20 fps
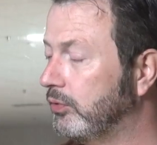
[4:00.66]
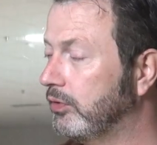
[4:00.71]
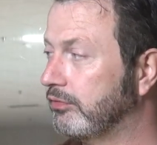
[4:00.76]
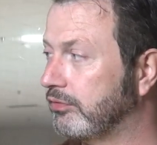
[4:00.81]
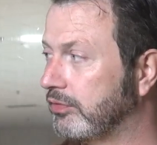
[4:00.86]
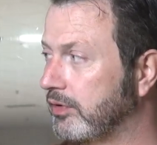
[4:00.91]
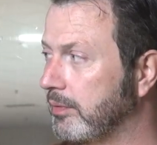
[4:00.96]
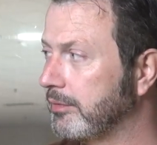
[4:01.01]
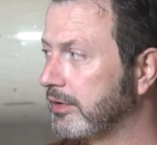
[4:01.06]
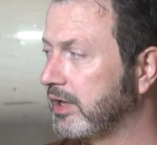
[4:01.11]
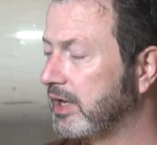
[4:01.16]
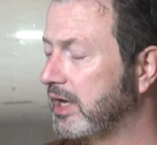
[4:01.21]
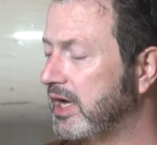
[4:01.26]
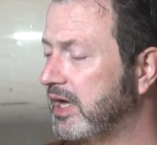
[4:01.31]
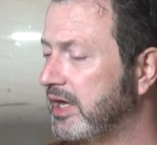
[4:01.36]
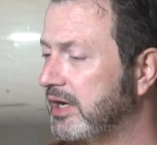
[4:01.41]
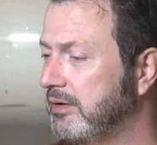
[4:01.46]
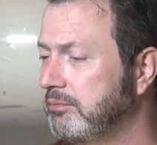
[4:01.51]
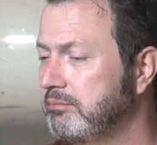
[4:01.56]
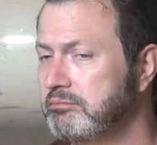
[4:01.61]
to and from the
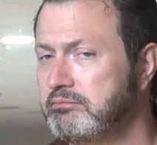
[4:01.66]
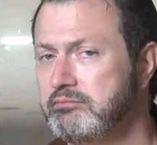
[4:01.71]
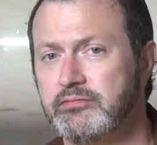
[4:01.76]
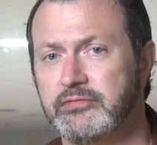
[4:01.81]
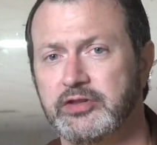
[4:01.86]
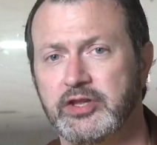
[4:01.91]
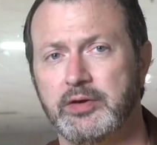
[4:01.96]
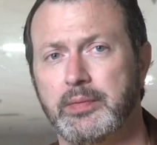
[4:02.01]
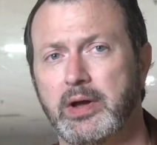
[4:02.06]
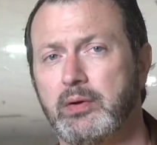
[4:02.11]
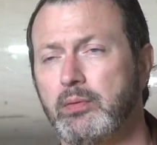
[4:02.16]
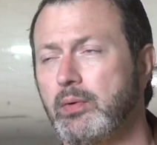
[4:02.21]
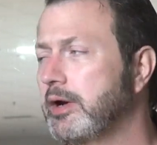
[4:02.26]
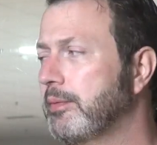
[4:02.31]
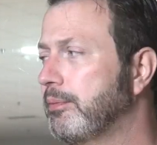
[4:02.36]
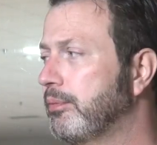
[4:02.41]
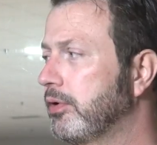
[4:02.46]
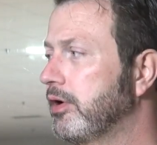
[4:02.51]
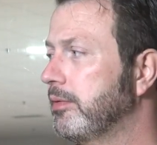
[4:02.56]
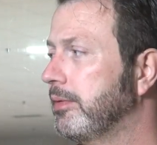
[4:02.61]
con, you might
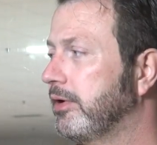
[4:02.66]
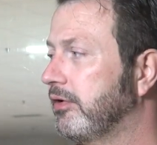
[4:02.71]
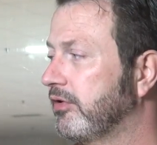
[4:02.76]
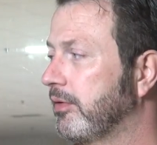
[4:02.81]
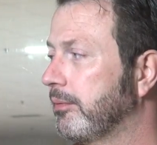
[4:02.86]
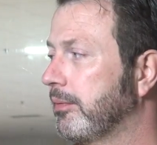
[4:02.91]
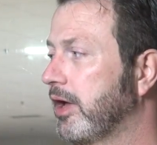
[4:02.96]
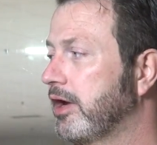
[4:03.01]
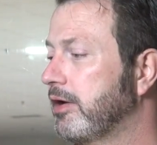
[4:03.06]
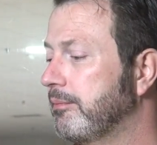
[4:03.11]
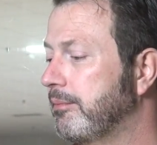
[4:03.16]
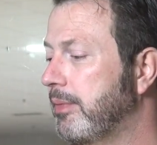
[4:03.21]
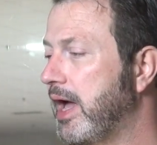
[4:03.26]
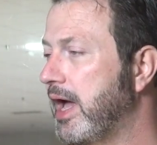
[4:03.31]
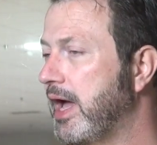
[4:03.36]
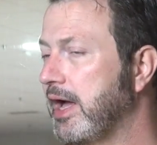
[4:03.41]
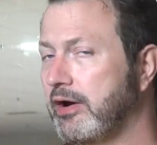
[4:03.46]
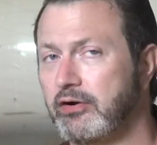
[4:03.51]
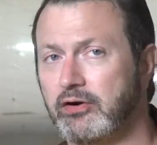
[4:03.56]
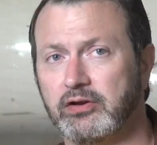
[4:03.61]
want to put them in some kind of
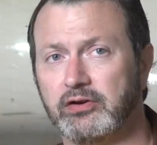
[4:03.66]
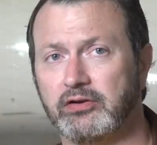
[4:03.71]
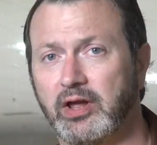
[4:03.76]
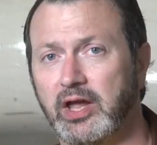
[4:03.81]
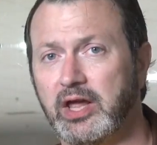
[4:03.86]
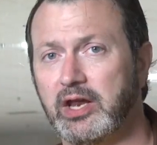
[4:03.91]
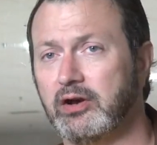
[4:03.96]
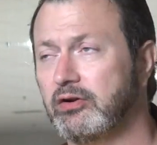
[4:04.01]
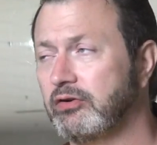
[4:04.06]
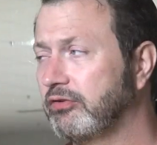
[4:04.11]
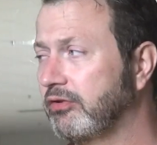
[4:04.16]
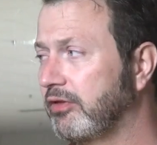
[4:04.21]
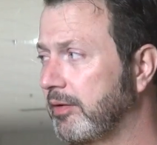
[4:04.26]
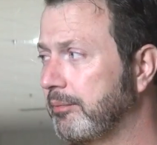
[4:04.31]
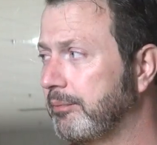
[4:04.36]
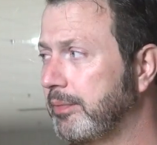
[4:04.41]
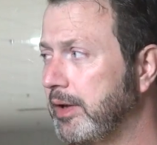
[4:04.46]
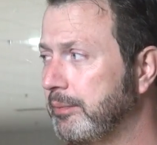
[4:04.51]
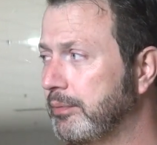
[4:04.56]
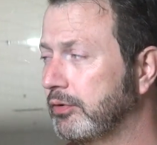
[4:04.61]
bag or container so
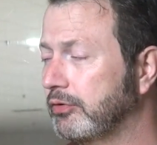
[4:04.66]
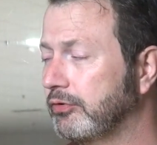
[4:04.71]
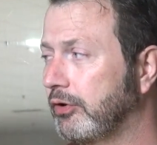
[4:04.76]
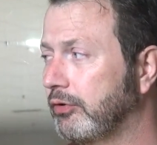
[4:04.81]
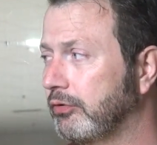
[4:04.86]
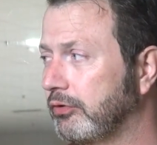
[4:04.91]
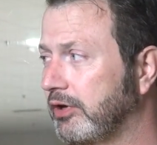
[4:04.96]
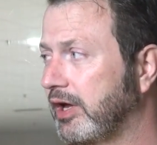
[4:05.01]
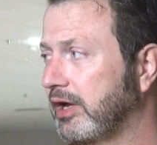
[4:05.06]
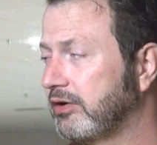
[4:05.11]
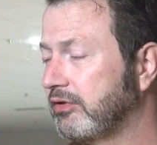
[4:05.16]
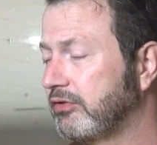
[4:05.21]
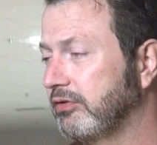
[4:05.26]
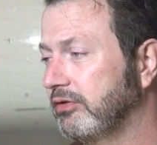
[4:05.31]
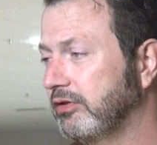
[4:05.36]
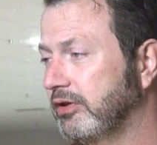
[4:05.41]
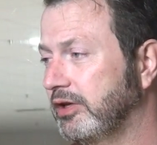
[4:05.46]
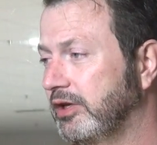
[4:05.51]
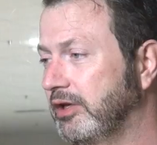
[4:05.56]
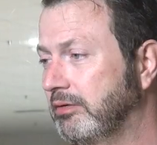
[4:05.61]
that people don't
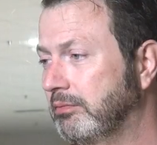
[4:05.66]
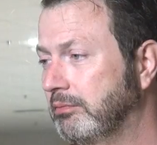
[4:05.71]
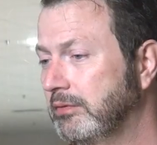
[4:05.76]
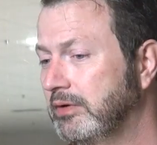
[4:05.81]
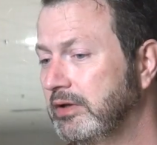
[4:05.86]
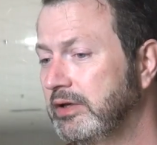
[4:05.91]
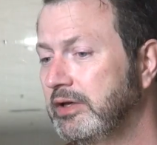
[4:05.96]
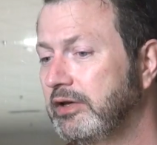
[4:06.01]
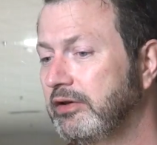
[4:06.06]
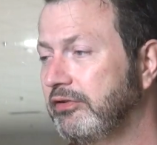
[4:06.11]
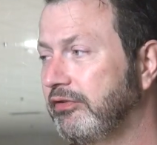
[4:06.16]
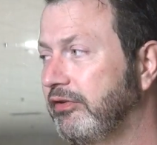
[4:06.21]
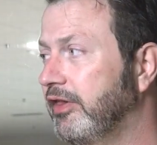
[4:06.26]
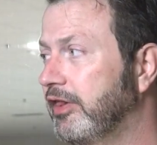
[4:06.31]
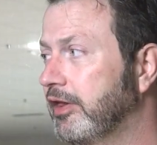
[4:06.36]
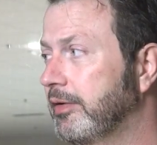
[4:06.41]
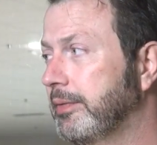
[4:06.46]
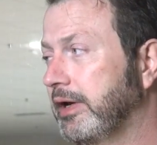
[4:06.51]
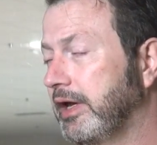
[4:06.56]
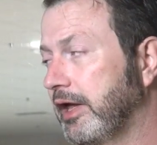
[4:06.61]
actually
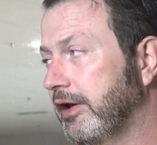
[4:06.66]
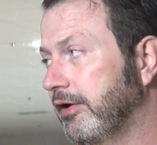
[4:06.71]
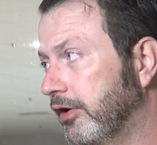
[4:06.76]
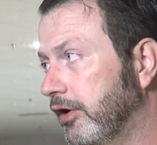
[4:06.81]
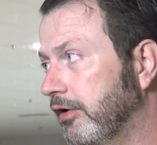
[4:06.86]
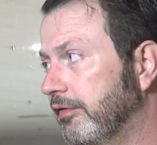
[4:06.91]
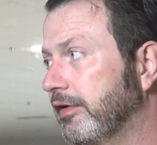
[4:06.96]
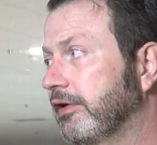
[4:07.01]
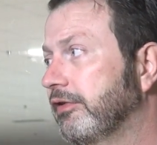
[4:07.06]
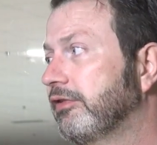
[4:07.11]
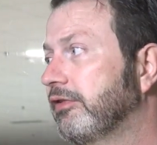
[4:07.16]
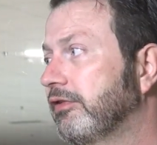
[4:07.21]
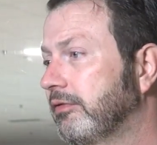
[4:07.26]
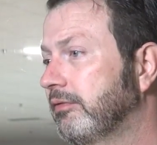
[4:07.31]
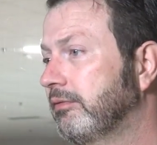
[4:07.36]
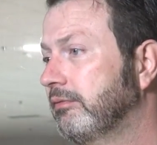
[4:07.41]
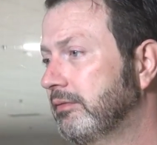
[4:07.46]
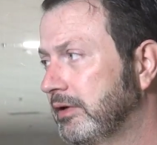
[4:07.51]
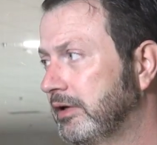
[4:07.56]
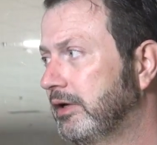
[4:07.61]
see them and get
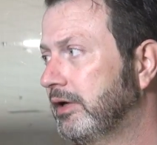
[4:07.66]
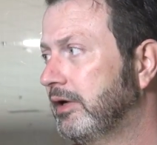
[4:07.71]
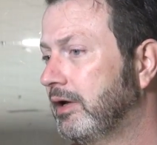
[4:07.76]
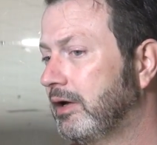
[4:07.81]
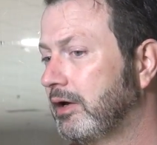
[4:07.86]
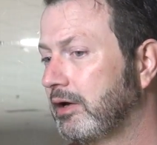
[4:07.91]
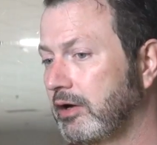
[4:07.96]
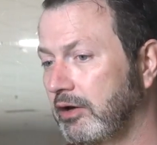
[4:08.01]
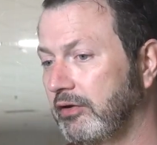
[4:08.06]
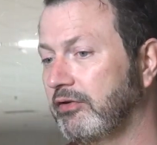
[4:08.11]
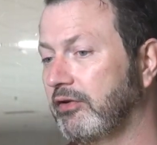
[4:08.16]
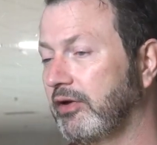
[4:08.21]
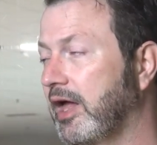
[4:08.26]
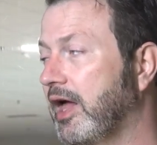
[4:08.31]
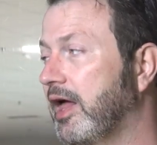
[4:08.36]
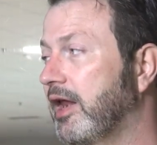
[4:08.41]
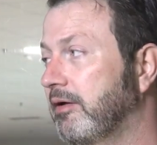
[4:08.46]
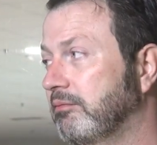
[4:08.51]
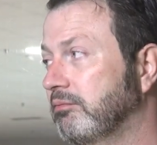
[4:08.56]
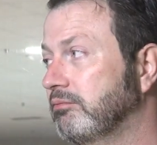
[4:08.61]
nervous. Because
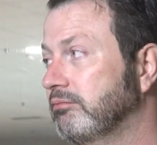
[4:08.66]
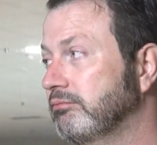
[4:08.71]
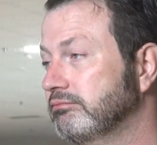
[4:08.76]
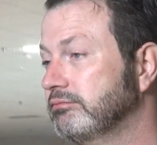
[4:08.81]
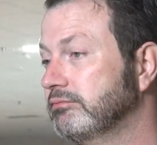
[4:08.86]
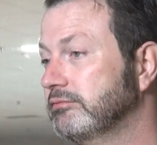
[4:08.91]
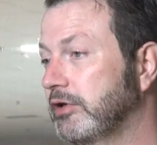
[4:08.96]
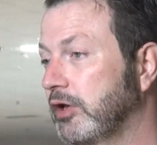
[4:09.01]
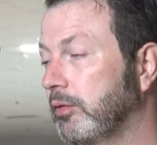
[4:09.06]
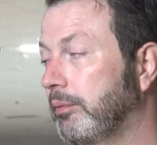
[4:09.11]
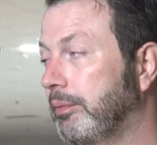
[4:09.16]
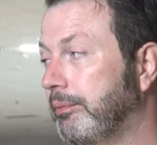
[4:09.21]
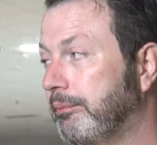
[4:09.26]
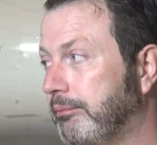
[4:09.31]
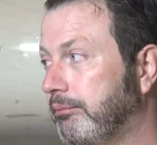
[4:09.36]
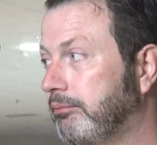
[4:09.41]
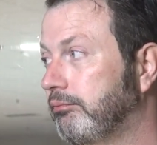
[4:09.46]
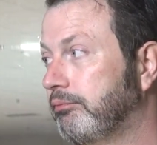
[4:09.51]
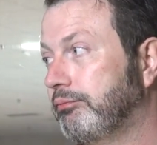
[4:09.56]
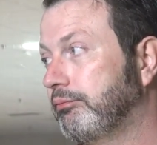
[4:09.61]
again, they'll
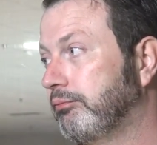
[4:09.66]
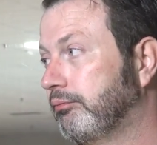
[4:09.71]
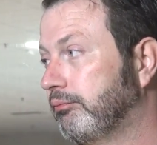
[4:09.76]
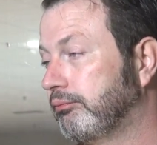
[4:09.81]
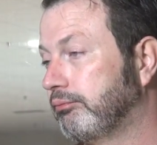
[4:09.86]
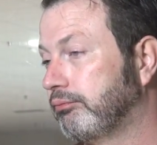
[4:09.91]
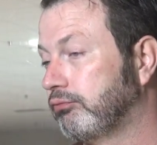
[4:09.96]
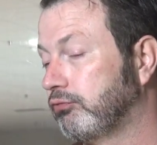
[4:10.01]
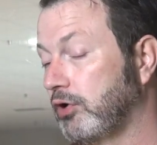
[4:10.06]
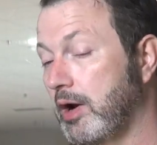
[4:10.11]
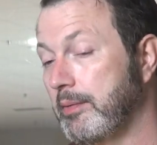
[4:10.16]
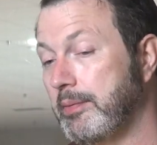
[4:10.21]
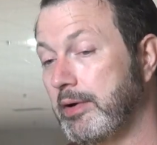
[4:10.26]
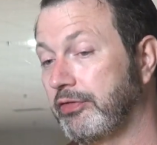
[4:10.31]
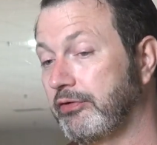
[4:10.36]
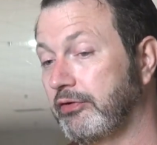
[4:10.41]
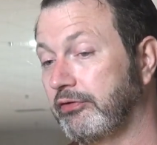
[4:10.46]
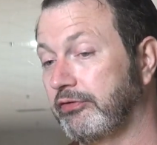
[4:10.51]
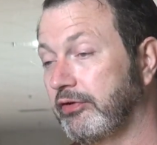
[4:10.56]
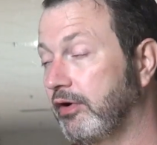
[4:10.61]
grab
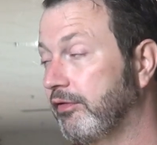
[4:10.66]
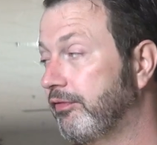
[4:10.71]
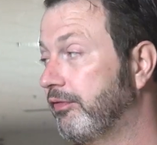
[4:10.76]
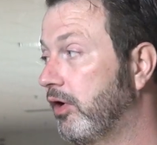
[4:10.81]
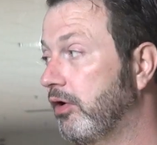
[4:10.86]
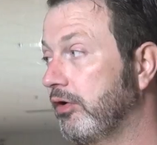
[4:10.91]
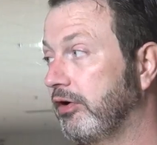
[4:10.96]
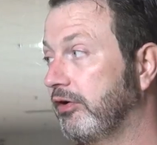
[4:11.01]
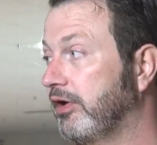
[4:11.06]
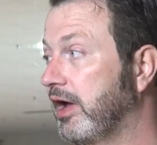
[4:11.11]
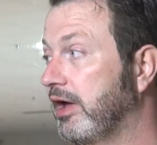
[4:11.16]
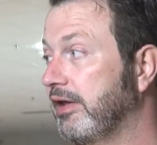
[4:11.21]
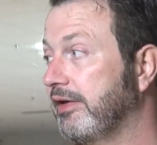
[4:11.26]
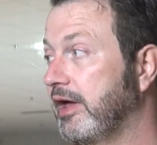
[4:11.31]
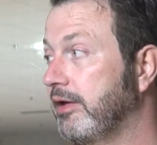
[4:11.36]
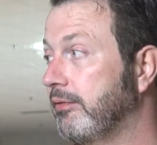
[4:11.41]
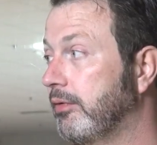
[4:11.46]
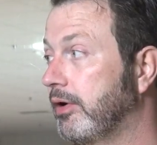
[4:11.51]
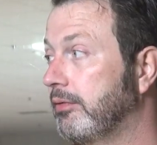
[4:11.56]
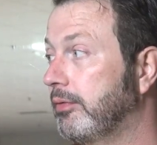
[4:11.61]
out their cell phone and dial
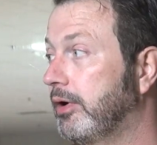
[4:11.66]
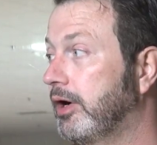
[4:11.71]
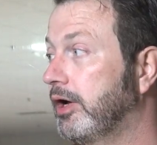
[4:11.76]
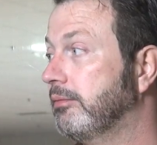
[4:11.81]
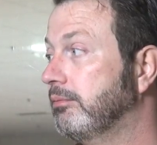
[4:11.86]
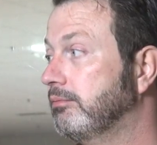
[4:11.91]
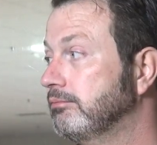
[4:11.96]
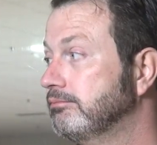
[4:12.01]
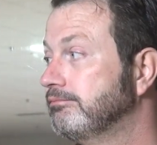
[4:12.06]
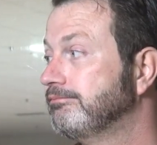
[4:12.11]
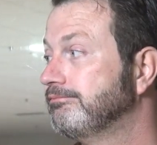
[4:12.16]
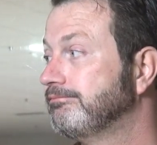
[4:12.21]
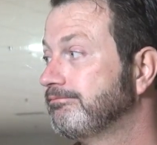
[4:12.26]
911.